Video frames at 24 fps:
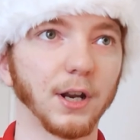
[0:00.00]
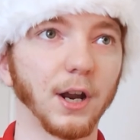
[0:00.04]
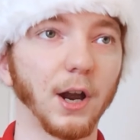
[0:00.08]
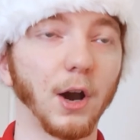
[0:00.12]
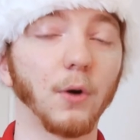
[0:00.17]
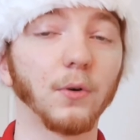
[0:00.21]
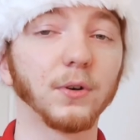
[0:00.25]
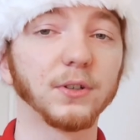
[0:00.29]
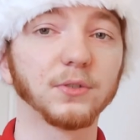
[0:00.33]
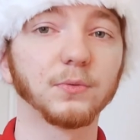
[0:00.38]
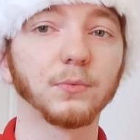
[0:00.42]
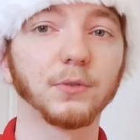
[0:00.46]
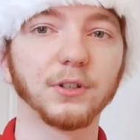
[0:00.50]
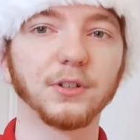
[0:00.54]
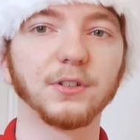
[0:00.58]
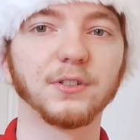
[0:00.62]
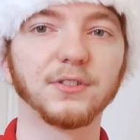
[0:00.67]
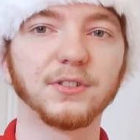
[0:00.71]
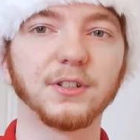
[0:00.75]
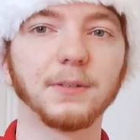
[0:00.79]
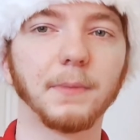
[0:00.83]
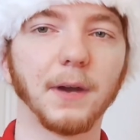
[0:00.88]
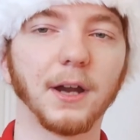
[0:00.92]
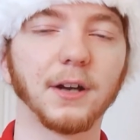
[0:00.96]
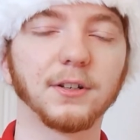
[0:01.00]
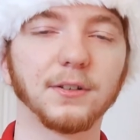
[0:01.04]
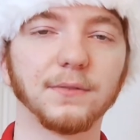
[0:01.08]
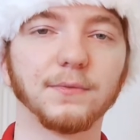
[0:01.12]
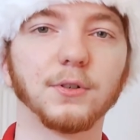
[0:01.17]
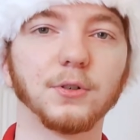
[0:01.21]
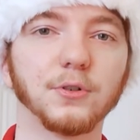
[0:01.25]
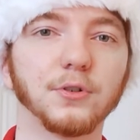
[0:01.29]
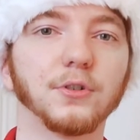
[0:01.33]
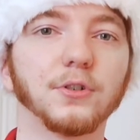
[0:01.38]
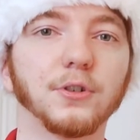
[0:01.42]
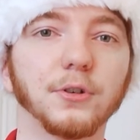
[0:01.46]
I always wanted to see Back to the
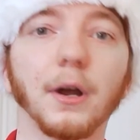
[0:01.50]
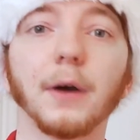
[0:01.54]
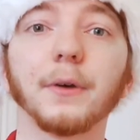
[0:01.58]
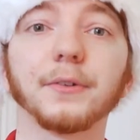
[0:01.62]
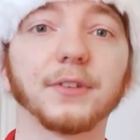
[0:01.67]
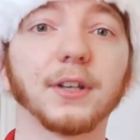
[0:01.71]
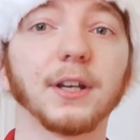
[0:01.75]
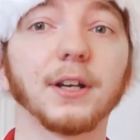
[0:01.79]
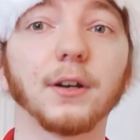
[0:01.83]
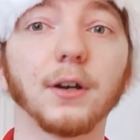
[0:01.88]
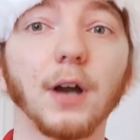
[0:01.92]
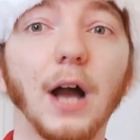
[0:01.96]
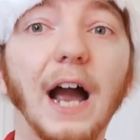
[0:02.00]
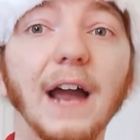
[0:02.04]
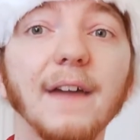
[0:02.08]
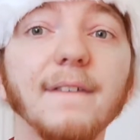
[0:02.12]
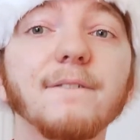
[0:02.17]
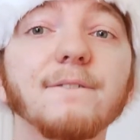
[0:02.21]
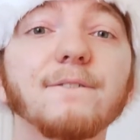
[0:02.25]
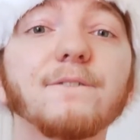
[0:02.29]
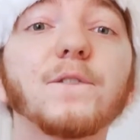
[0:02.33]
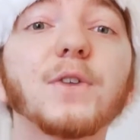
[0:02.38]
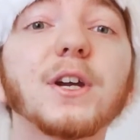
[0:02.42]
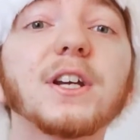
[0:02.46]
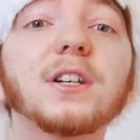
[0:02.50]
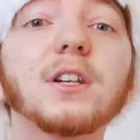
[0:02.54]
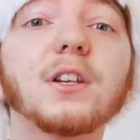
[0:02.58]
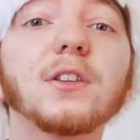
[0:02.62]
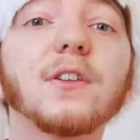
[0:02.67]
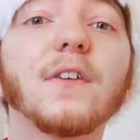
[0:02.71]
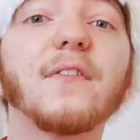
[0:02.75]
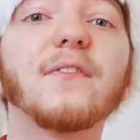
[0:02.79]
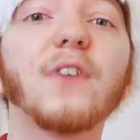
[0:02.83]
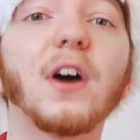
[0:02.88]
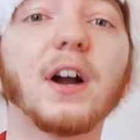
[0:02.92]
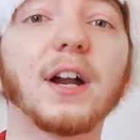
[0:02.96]
Future 2. I was like, I freaked
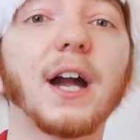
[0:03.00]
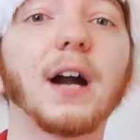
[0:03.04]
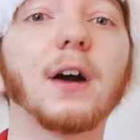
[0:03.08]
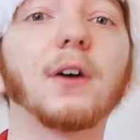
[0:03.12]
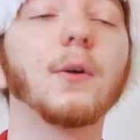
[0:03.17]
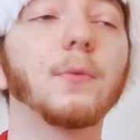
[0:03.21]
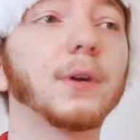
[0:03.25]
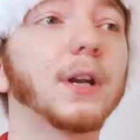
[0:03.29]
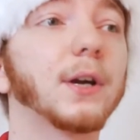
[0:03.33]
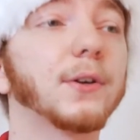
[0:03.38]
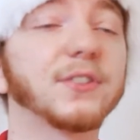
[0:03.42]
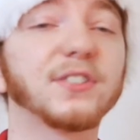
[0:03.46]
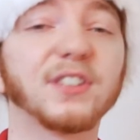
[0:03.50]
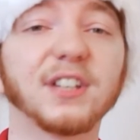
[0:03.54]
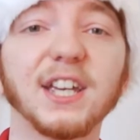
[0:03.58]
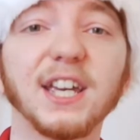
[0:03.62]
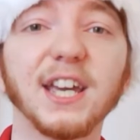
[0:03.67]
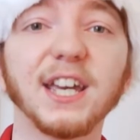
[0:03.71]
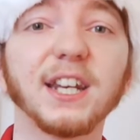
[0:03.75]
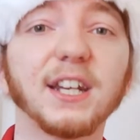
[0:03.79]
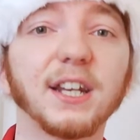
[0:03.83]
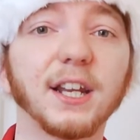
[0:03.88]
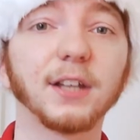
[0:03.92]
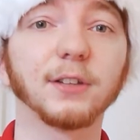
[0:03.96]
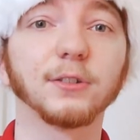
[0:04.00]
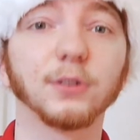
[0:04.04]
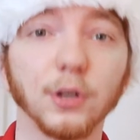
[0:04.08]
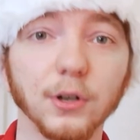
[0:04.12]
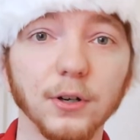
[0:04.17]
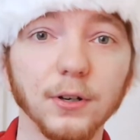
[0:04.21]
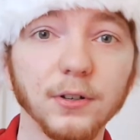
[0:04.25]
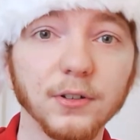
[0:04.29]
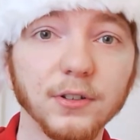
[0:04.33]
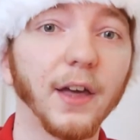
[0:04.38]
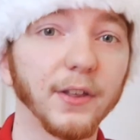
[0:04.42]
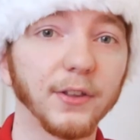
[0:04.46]
the fuck out when I was a kid and I
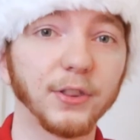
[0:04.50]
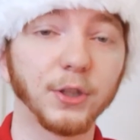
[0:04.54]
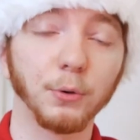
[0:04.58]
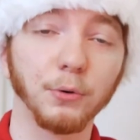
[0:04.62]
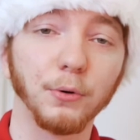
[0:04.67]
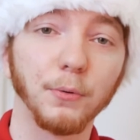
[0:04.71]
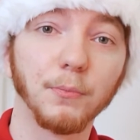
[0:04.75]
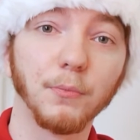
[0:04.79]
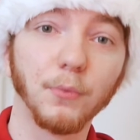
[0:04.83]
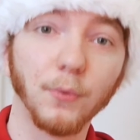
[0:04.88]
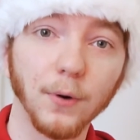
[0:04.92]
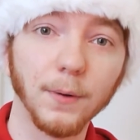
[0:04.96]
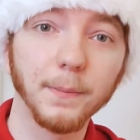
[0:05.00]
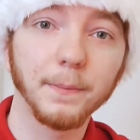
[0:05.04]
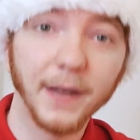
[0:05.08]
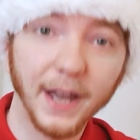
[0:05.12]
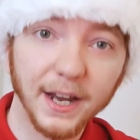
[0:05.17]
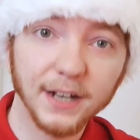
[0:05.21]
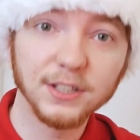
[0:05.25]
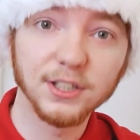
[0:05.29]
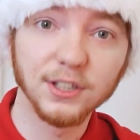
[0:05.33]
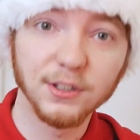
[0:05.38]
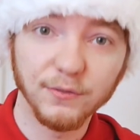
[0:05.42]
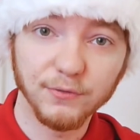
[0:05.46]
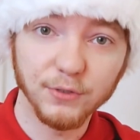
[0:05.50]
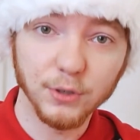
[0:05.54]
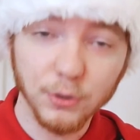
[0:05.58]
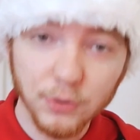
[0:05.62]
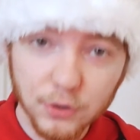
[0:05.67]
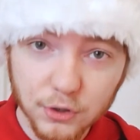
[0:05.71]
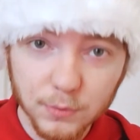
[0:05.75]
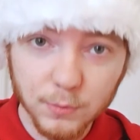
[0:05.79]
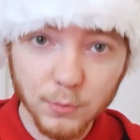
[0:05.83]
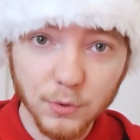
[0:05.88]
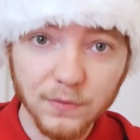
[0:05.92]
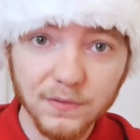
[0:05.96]
learned that there were more Back to the
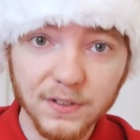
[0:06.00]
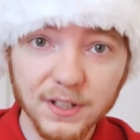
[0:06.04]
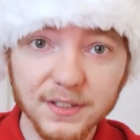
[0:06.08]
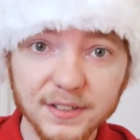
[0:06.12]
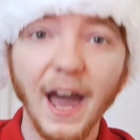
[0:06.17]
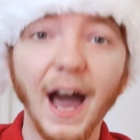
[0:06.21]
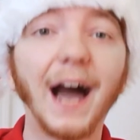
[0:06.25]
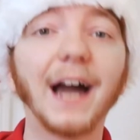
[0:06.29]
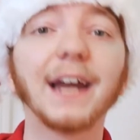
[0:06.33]
Future movies.